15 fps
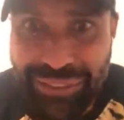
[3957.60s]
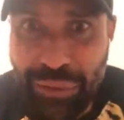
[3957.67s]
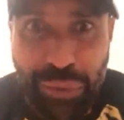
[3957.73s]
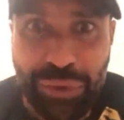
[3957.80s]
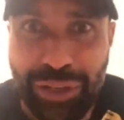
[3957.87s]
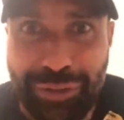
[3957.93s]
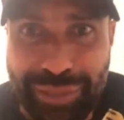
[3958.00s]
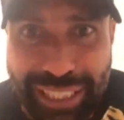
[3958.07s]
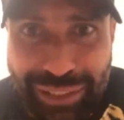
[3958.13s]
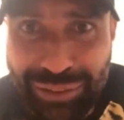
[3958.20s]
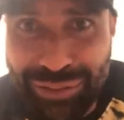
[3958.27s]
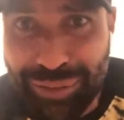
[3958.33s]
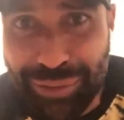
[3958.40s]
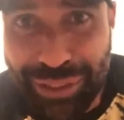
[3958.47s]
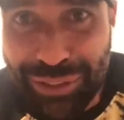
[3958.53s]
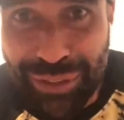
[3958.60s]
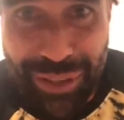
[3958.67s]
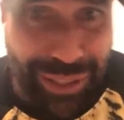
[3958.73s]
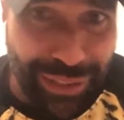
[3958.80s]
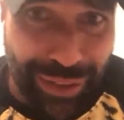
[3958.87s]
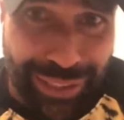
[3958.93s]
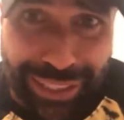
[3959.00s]
And then all I'm hearing from the
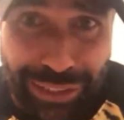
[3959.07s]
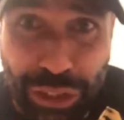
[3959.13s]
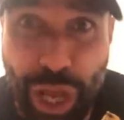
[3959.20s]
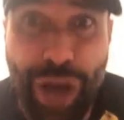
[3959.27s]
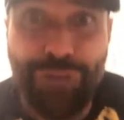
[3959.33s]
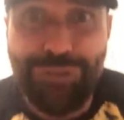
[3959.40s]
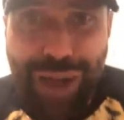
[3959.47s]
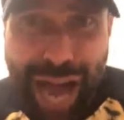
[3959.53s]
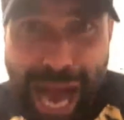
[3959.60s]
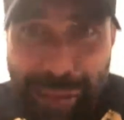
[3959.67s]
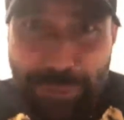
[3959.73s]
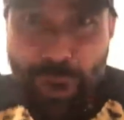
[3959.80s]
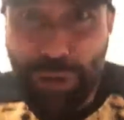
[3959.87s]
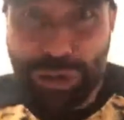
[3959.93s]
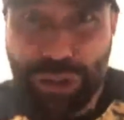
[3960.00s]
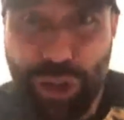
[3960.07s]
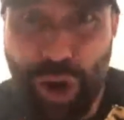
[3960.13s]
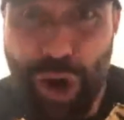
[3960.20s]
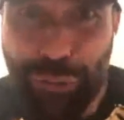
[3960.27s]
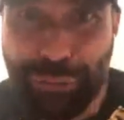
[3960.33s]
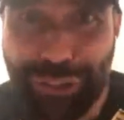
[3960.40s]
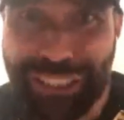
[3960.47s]
sideline is, Vamos,
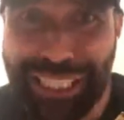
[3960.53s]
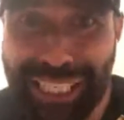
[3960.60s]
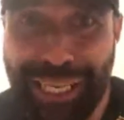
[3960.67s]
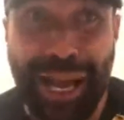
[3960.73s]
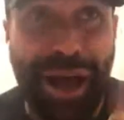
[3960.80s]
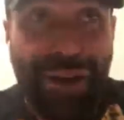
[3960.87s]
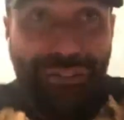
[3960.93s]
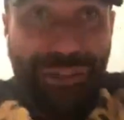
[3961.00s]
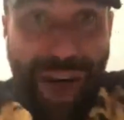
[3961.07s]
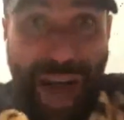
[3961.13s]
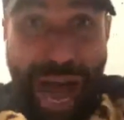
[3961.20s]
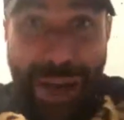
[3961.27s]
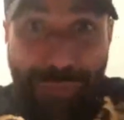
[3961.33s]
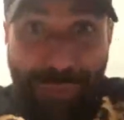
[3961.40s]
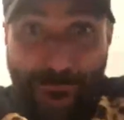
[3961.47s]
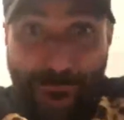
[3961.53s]
Thompson, vamos.